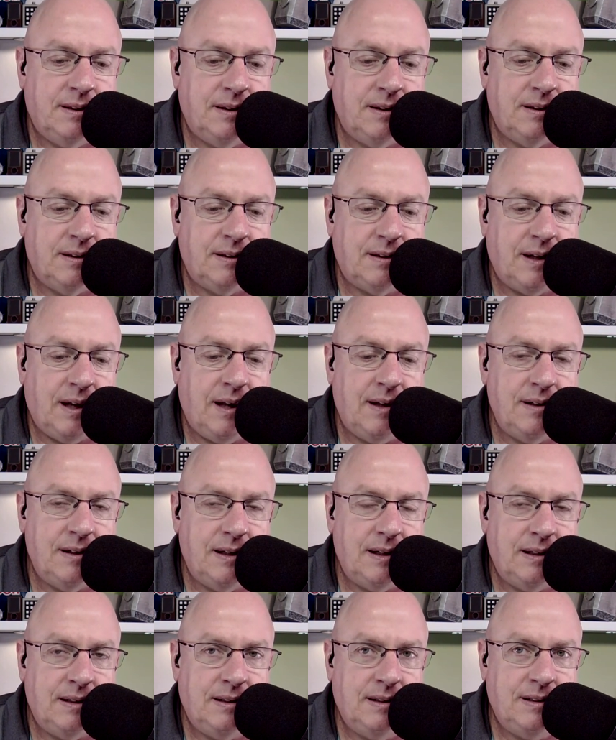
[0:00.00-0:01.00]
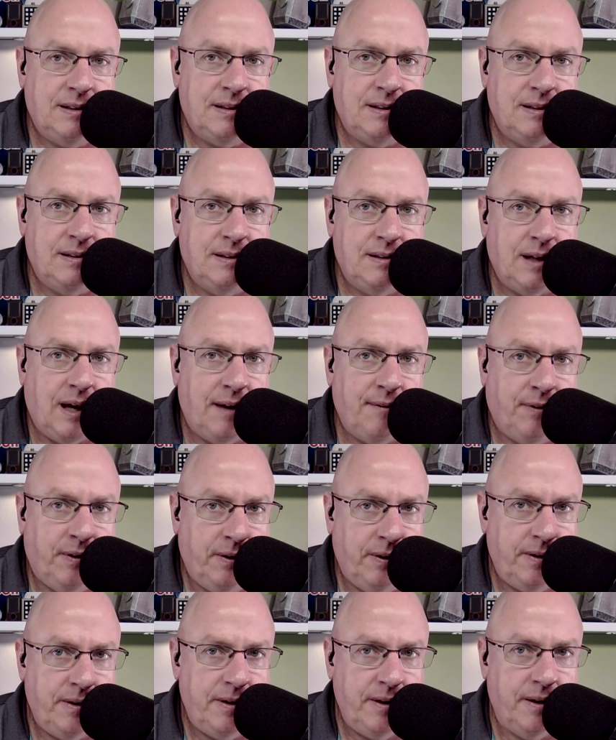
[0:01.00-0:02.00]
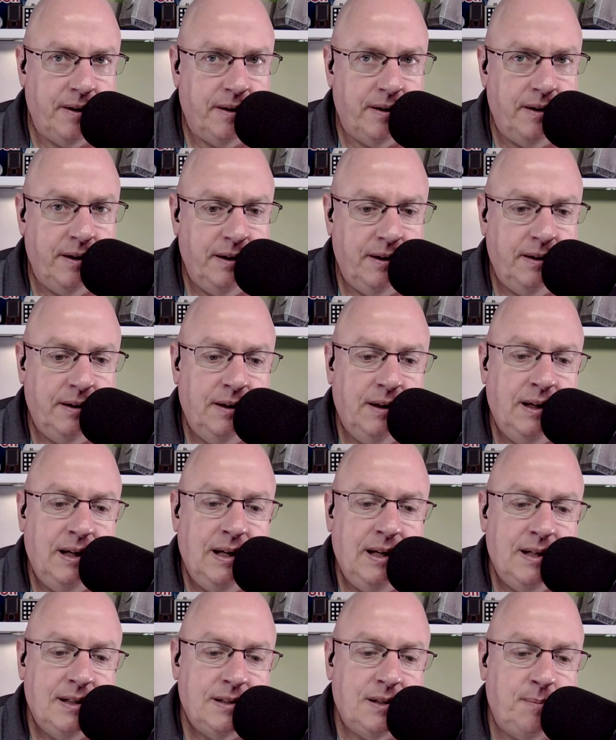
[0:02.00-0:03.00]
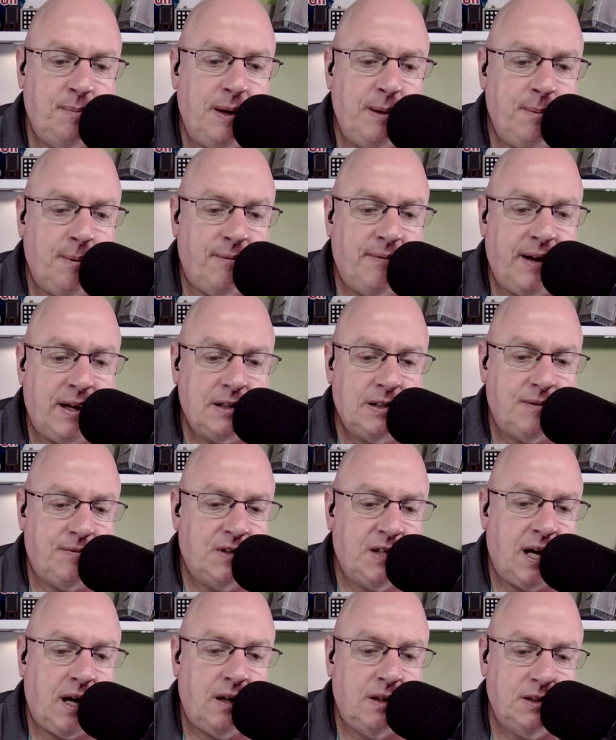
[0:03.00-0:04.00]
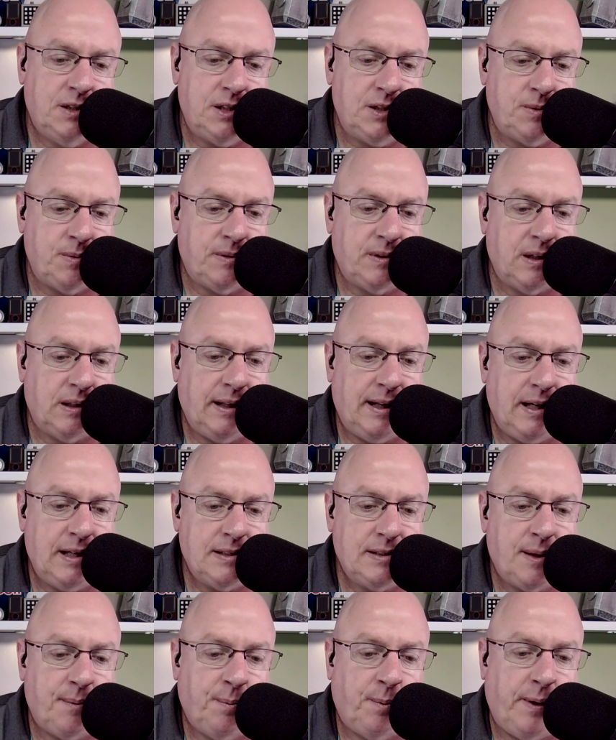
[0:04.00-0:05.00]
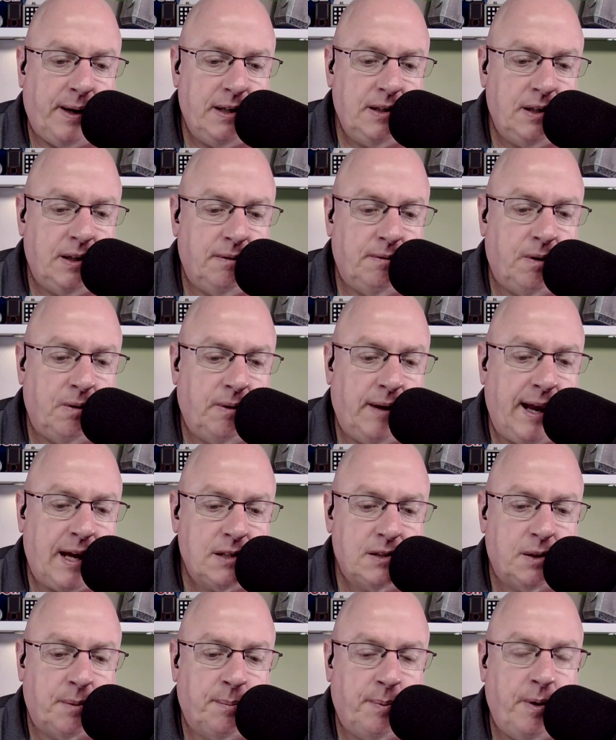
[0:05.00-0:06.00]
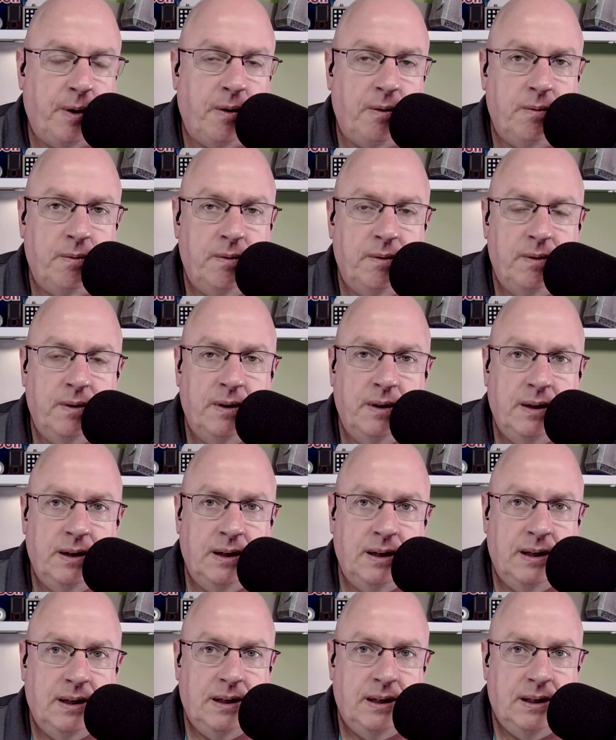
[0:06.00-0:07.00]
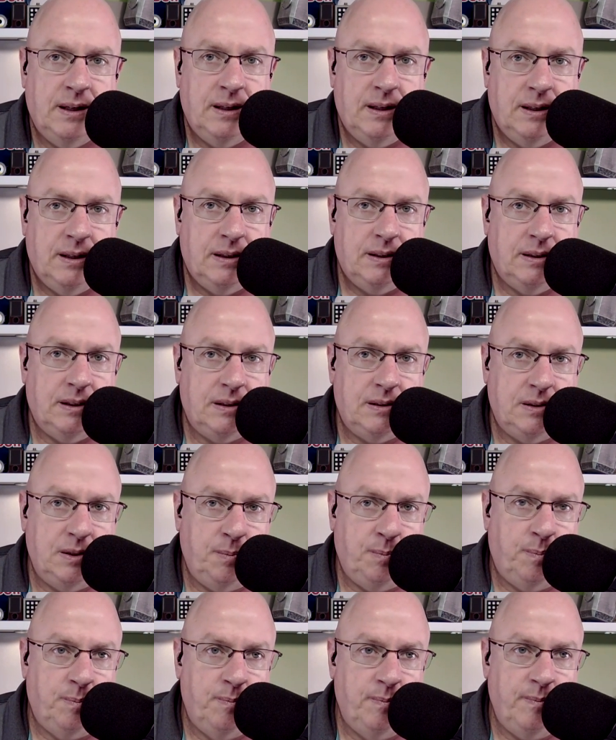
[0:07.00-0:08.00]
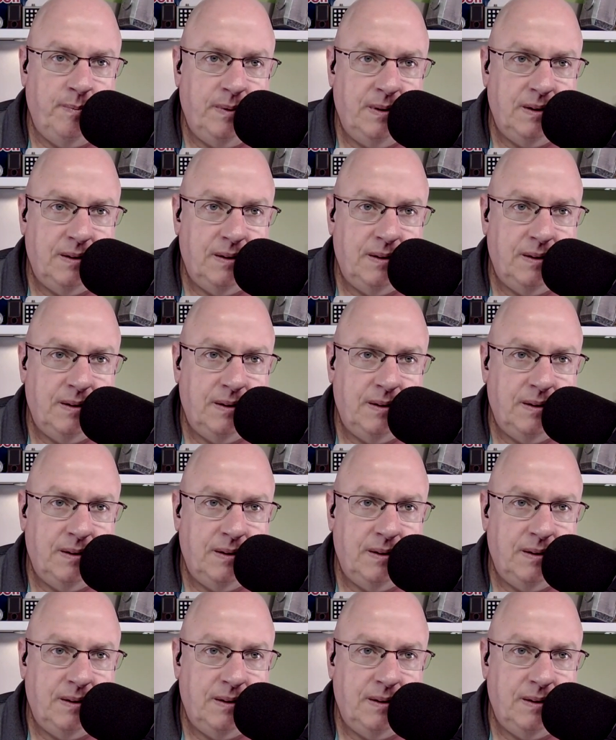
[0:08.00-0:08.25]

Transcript: Yeah. I've heard some people have had some challenges with the latest upgrade to the RODECaster Pro. The two, really? I heard.